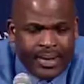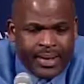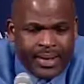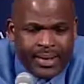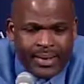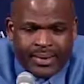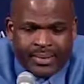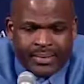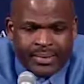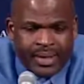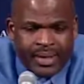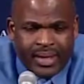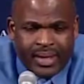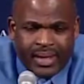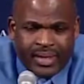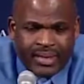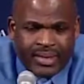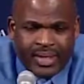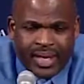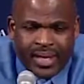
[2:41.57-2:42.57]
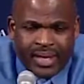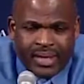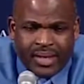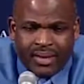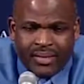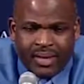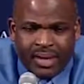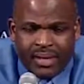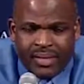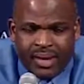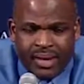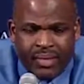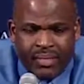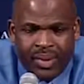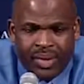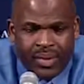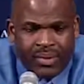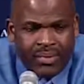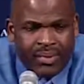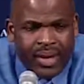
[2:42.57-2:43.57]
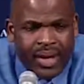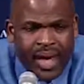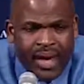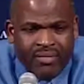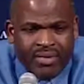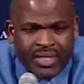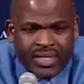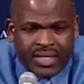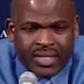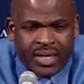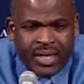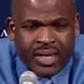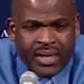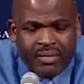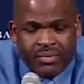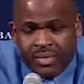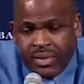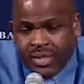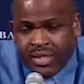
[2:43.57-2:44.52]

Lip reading: again, it's not anything that we haven't seen.